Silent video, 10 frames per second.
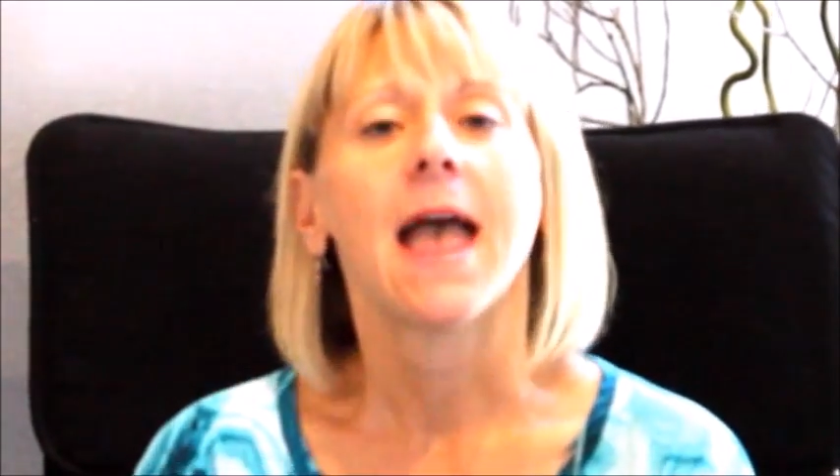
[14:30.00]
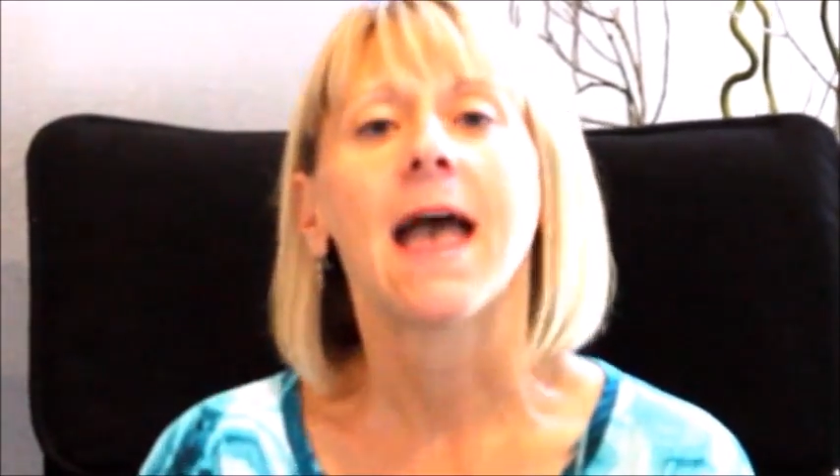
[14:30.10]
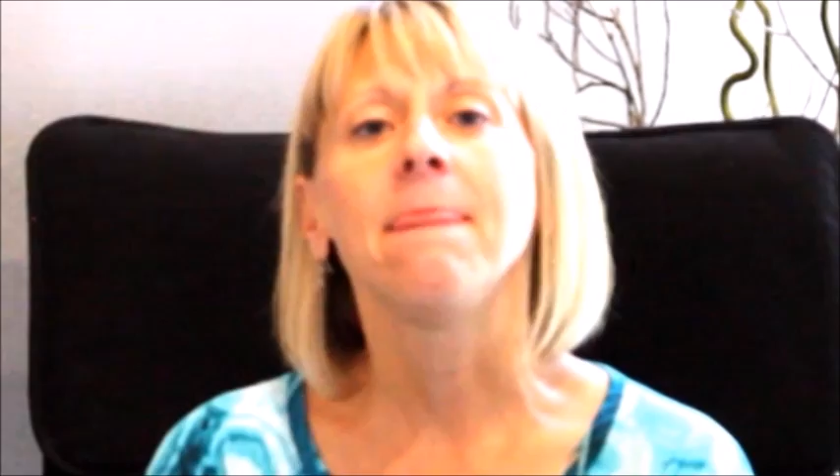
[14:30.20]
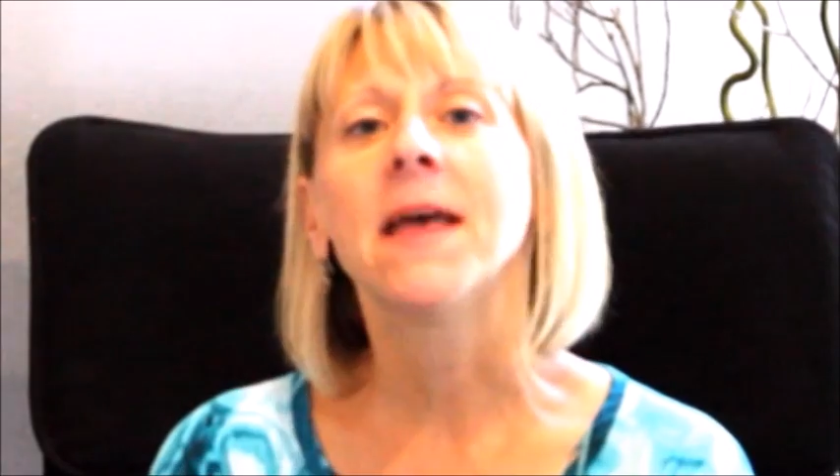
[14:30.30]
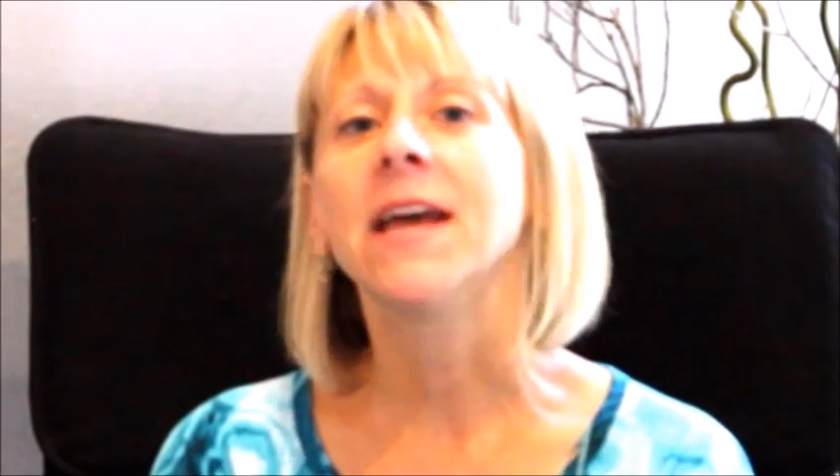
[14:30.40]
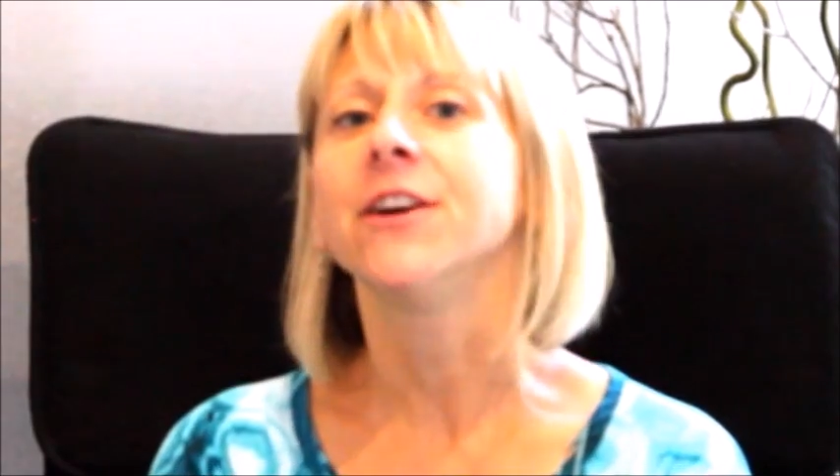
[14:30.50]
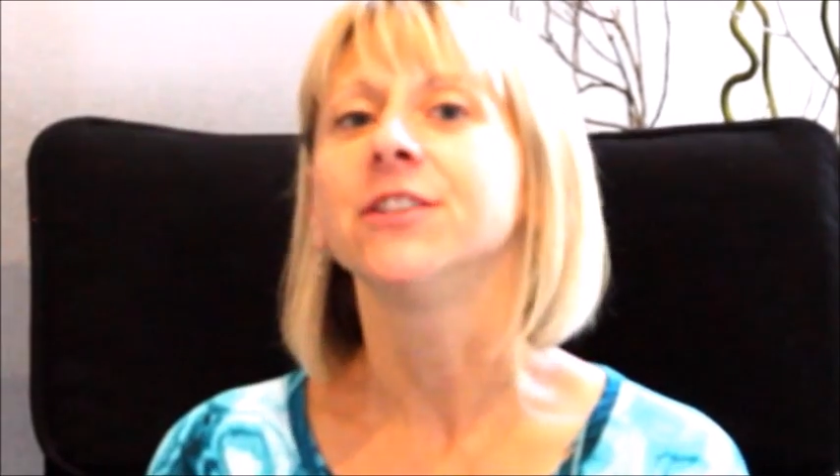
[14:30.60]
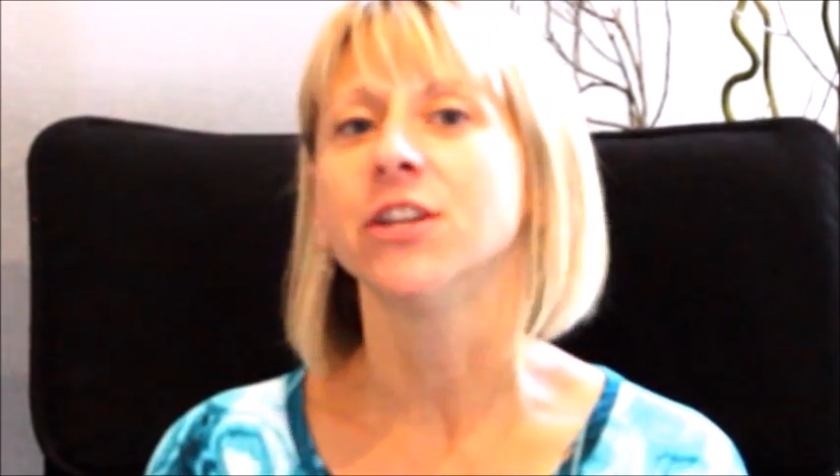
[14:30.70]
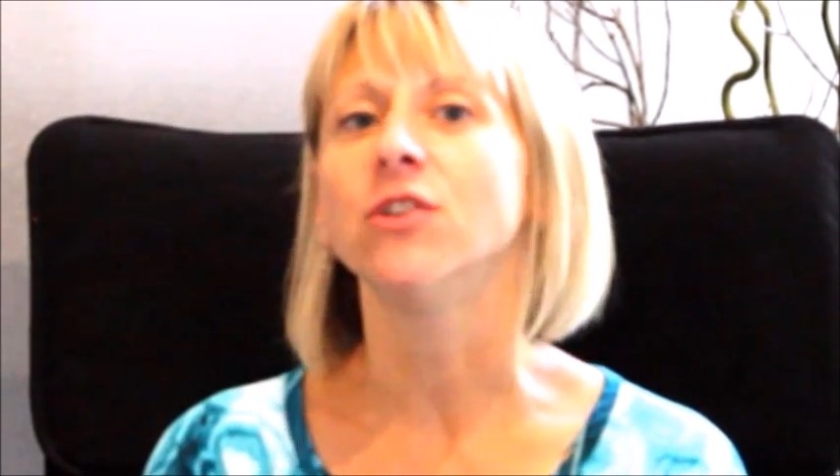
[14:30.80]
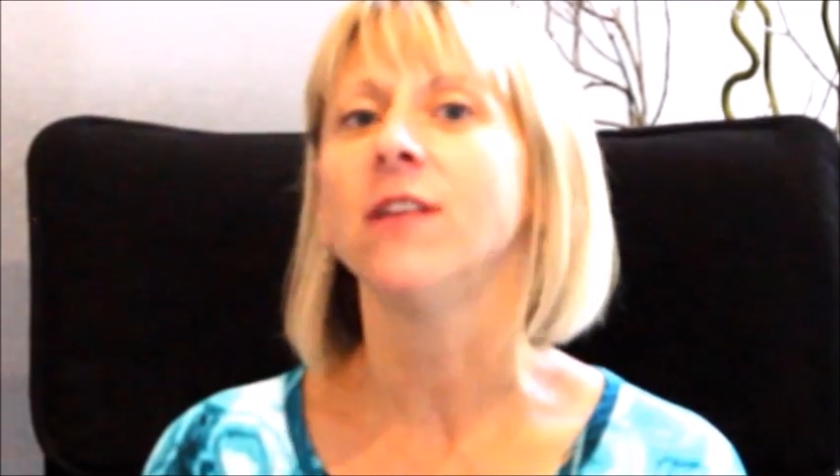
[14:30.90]
And then
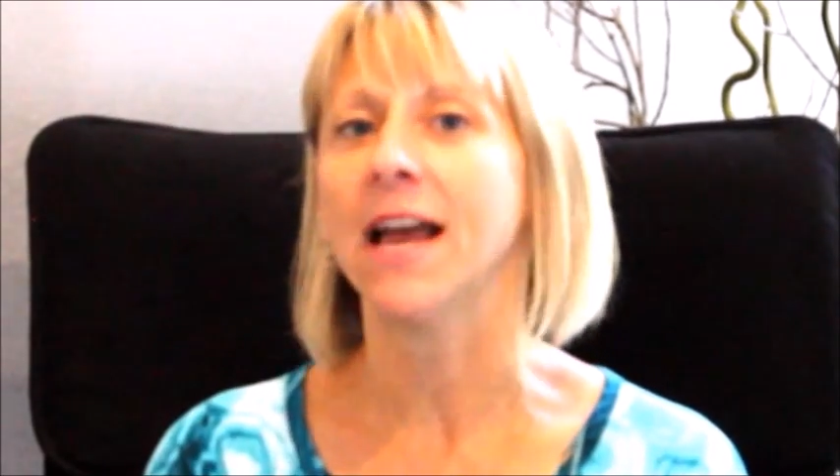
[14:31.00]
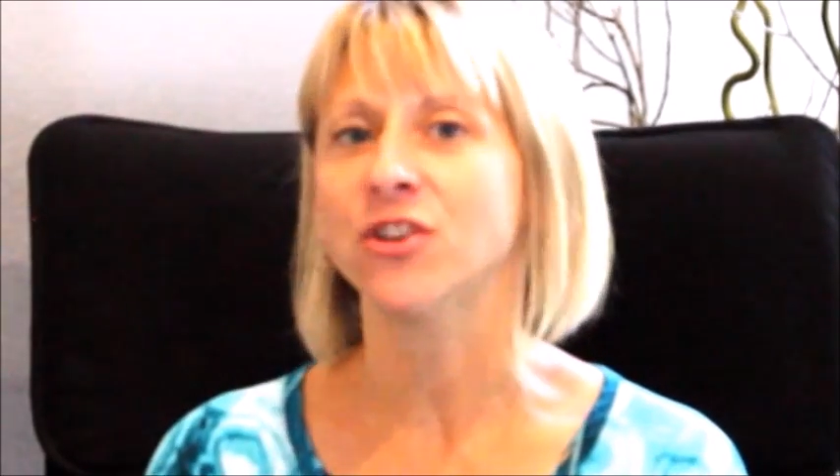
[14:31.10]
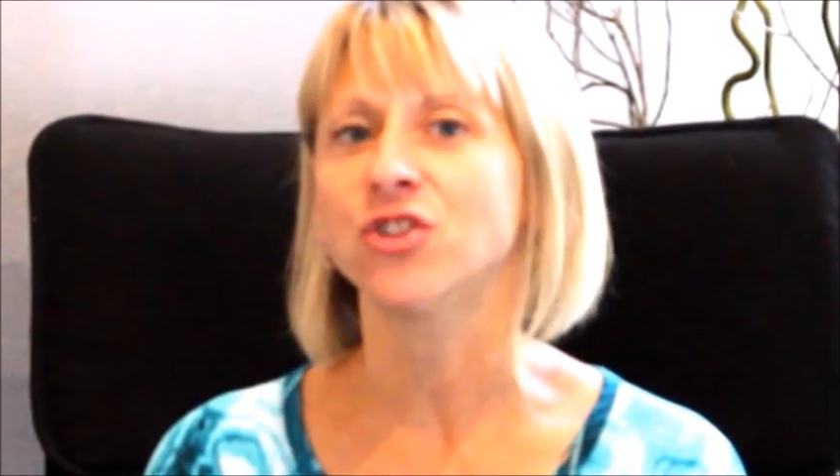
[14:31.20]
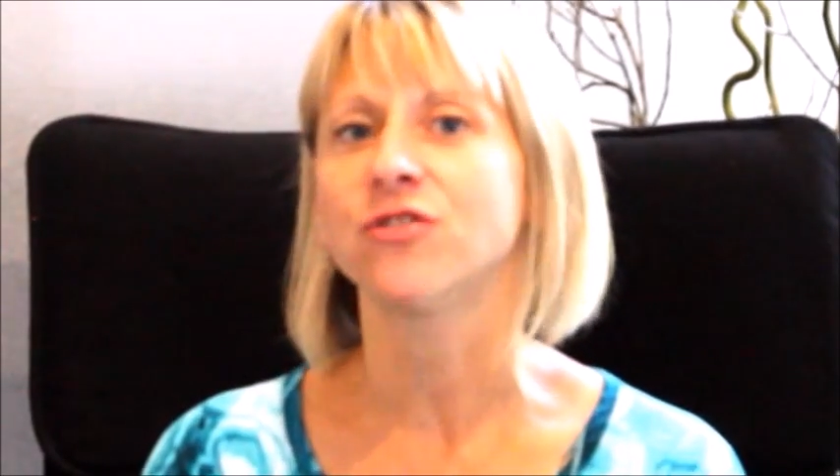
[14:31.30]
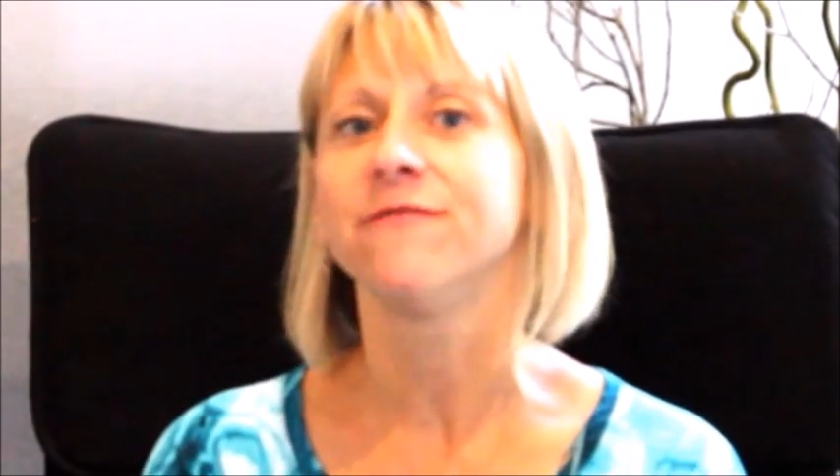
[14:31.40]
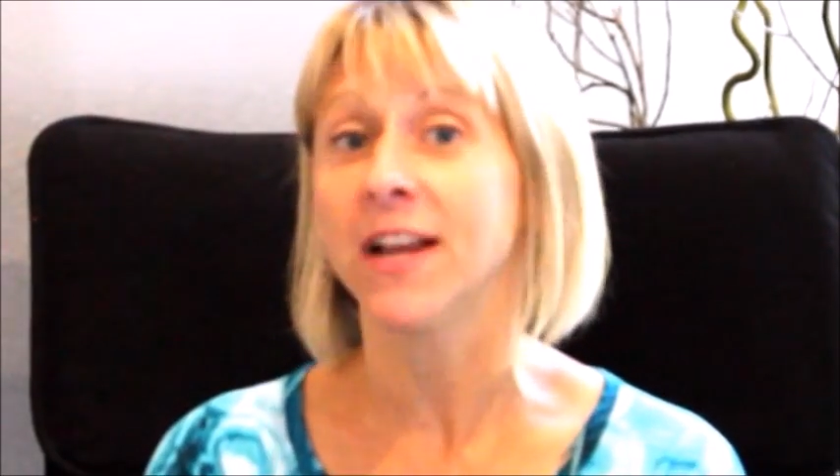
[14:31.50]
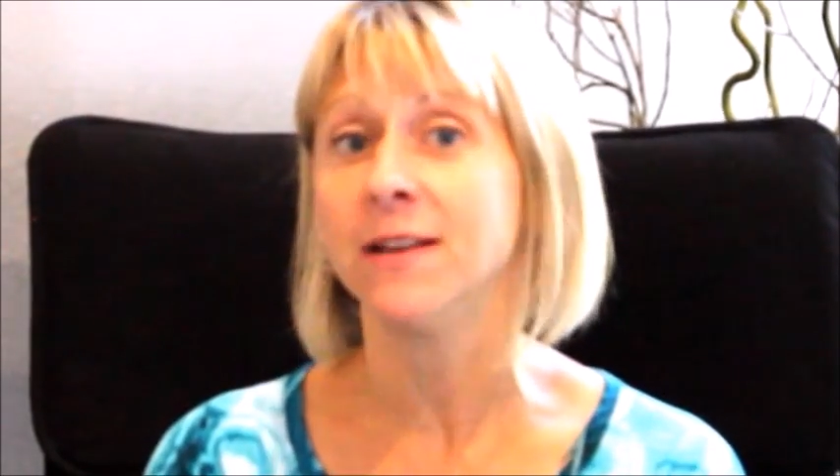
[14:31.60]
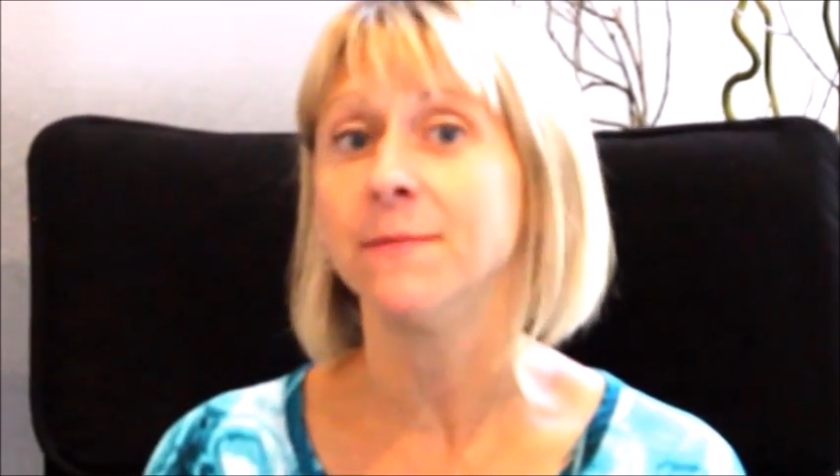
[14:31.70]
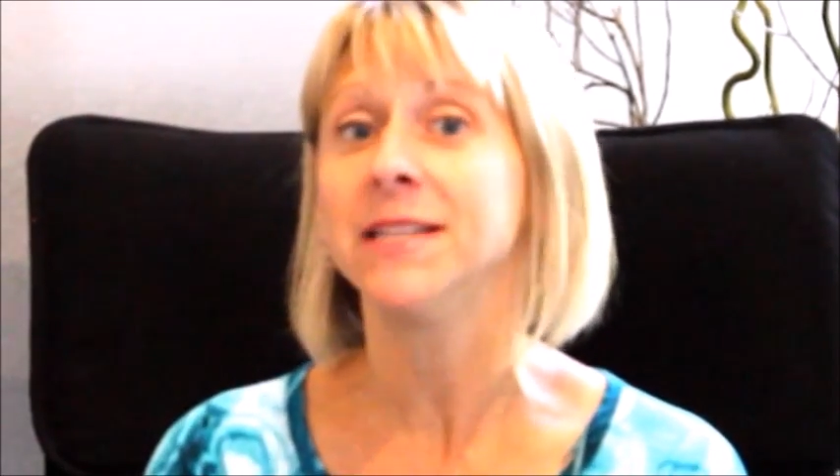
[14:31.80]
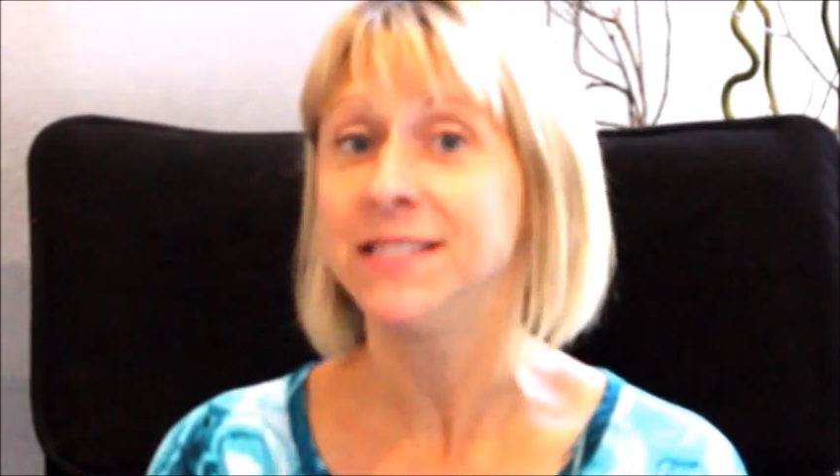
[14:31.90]
a little extra
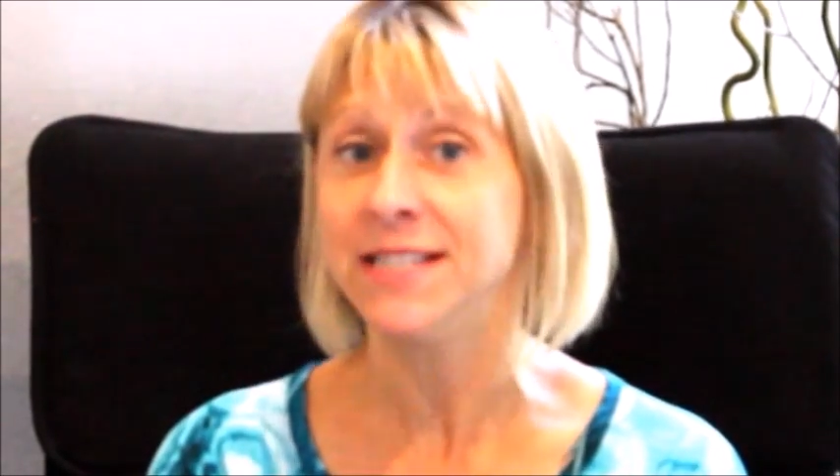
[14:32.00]
vitamin